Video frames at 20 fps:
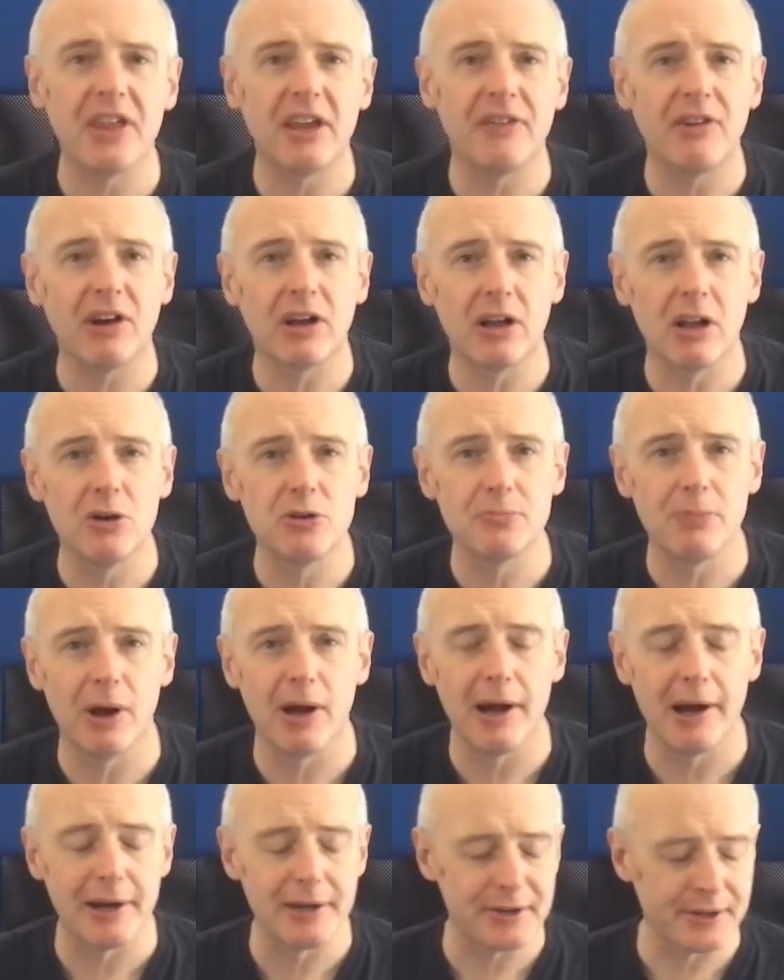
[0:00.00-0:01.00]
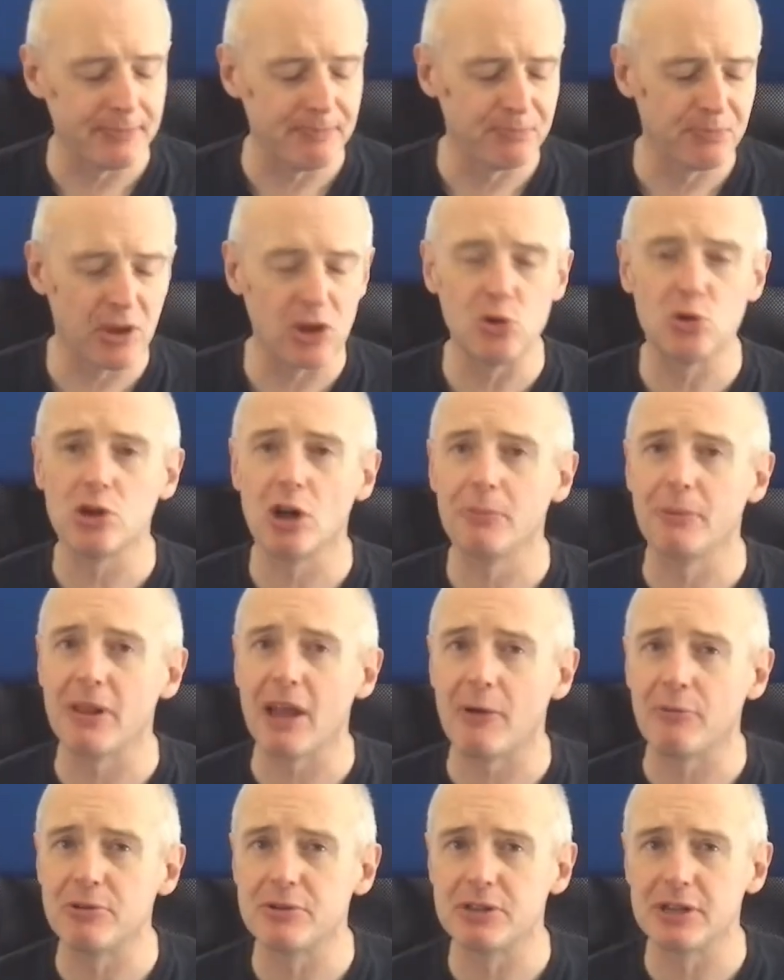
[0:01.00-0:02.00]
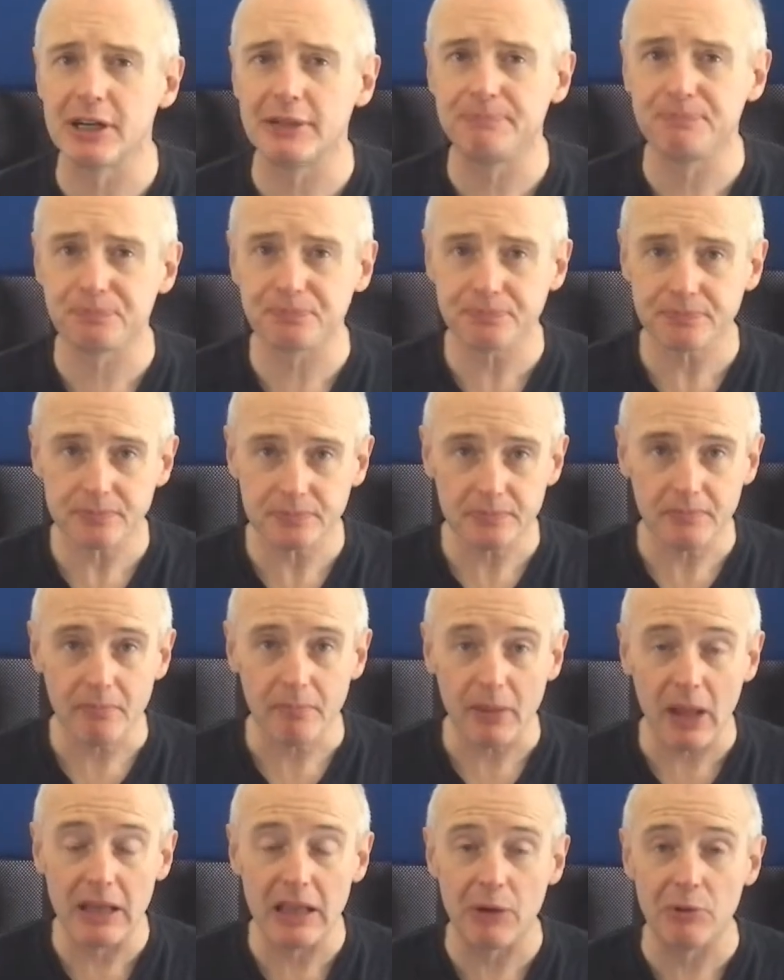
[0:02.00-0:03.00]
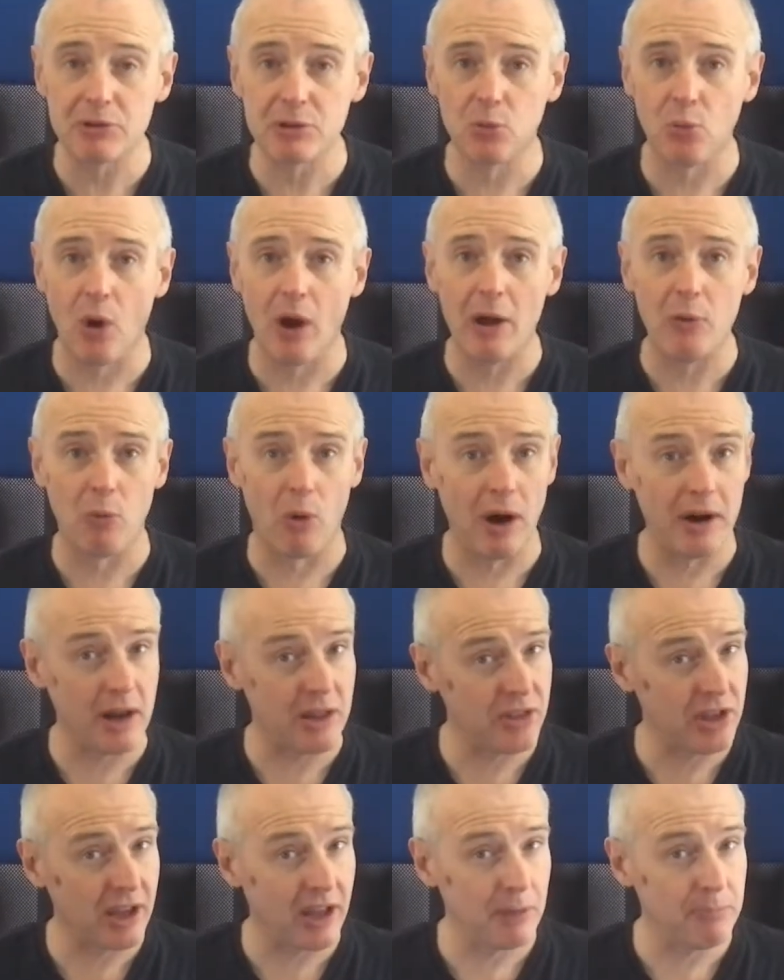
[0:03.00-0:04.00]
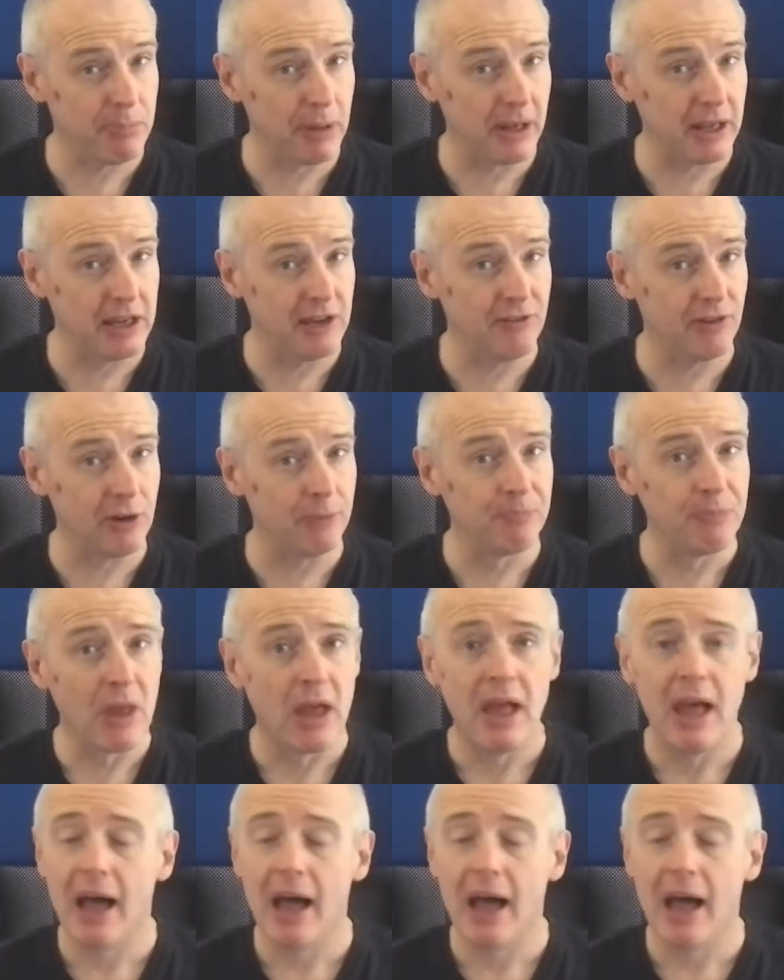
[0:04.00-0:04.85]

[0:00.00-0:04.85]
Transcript: I think if I closed my eyes and you told me that was a that was a white wine, I think I'd believe you.